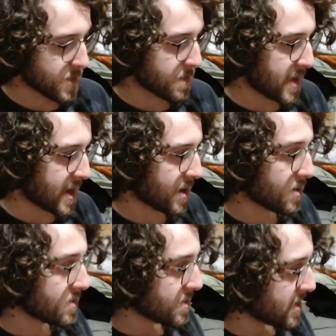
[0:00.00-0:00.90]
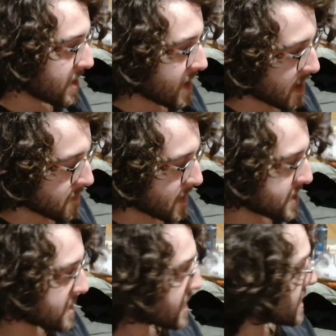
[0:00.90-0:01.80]
with a meow, and if I
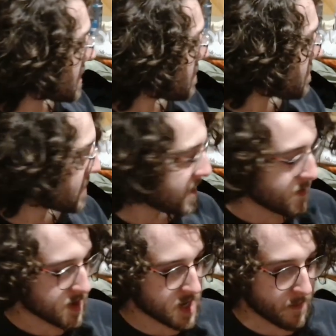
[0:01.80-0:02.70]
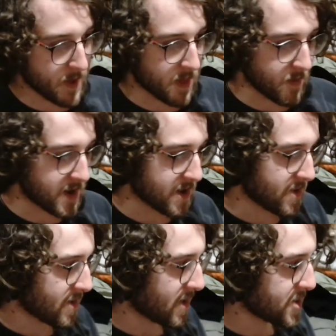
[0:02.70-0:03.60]
didn't get up, he would jump in the
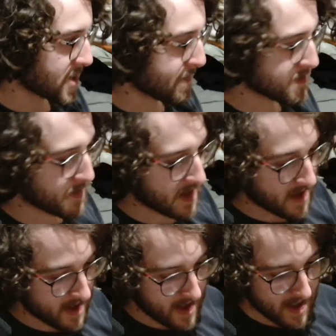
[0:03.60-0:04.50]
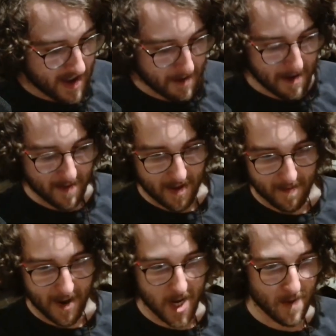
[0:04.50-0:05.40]
window on top of me and wake me up
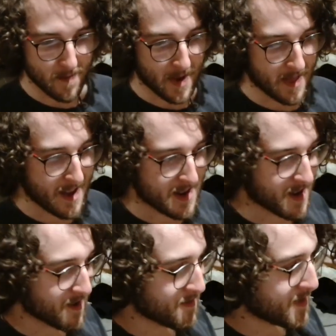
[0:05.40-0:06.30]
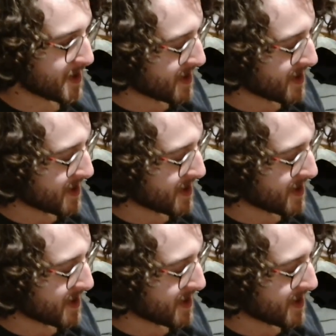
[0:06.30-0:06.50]
by landing on me.